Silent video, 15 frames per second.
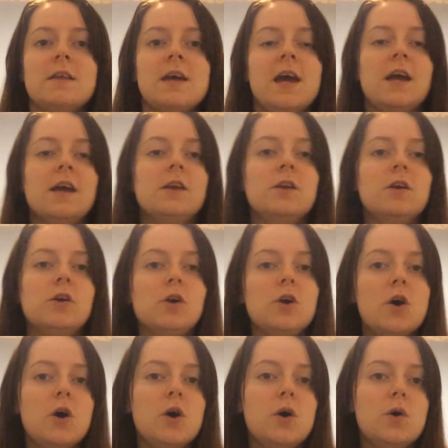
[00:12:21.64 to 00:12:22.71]
then
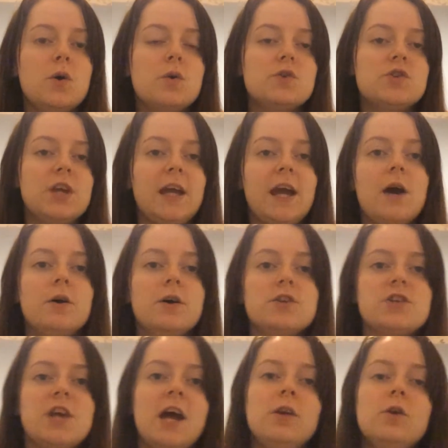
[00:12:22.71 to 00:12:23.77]
go check out her
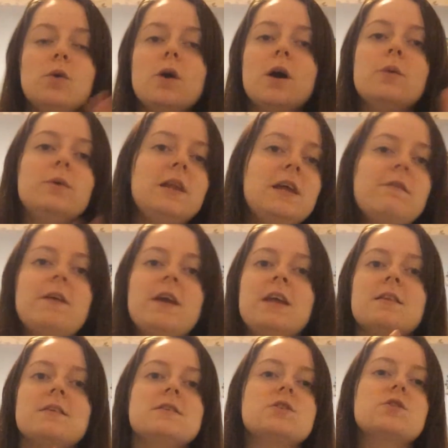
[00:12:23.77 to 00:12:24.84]
channel. I will leave it
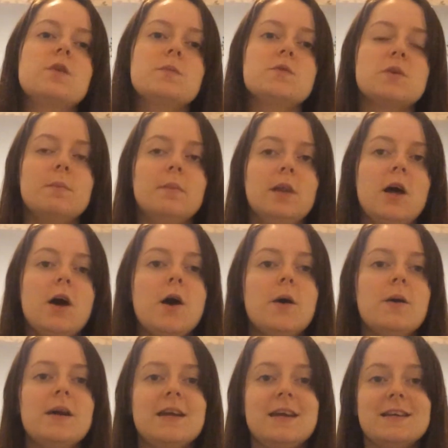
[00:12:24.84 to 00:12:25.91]
in the description
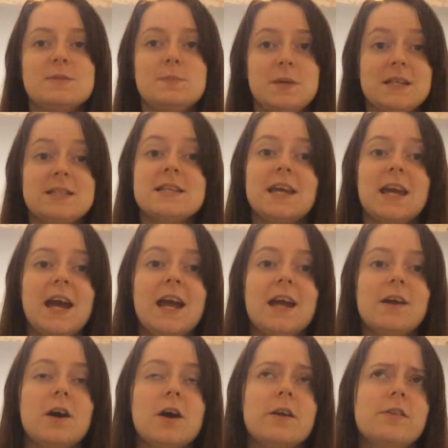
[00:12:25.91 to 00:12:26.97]
below. It is Pixie
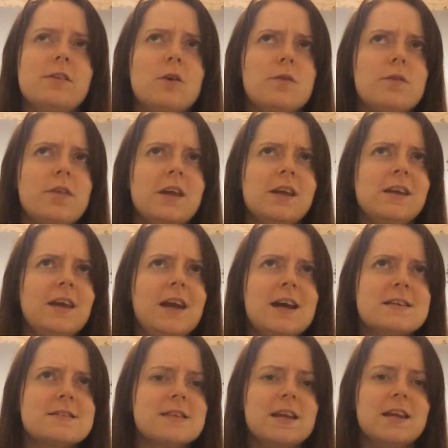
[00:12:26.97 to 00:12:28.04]
Cake. I don't think it
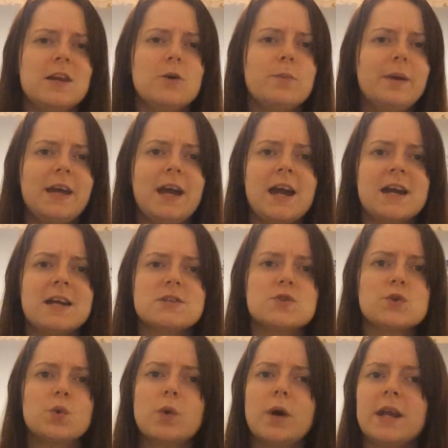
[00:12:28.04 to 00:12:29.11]
has any
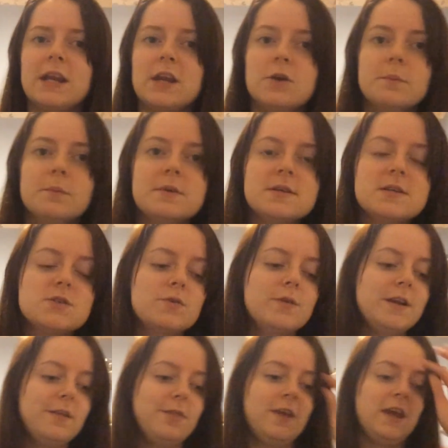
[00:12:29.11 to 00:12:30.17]
uppercase or any numbers or
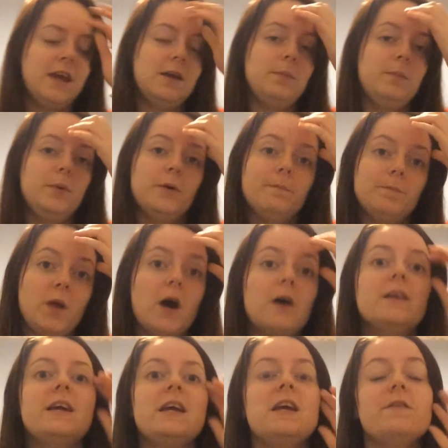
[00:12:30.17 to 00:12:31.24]
anything, but
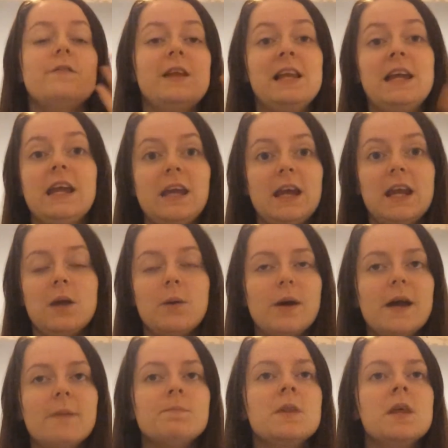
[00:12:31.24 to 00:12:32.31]
I'll leave a link
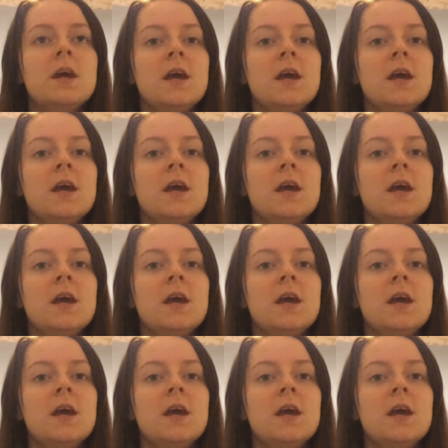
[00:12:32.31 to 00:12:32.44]
anyway.